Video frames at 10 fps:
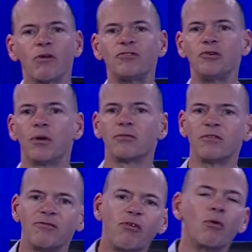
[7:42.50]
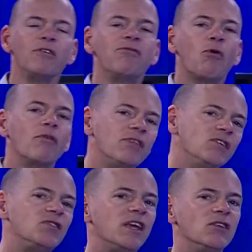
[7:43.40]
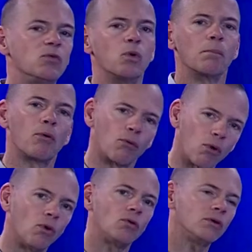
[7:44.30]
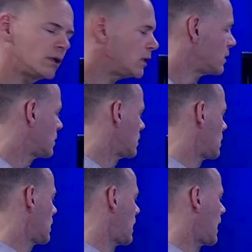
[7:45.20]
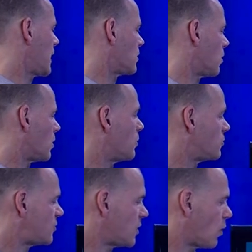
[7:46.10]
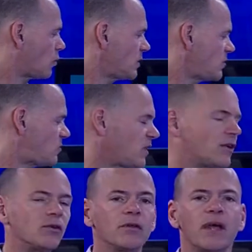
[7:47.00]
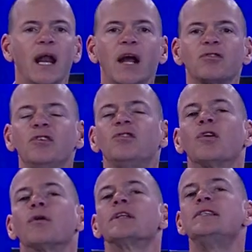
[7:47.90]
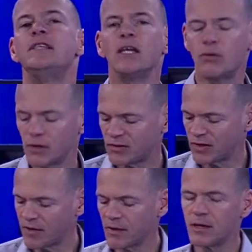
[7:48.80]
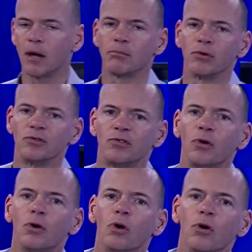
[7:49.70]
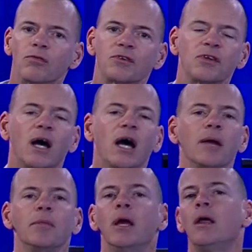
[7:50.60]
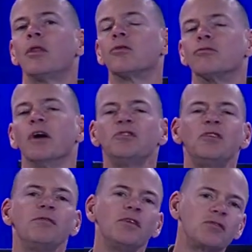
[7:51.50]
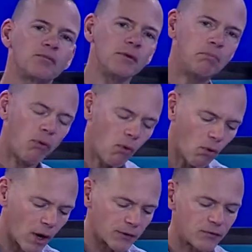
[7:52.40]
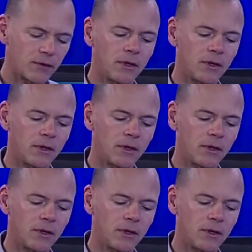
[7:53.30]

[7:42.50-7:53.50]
of 244 of these kids were paroled, and it was the only center that actually saw a decrease in the numbers over time. The rest of this report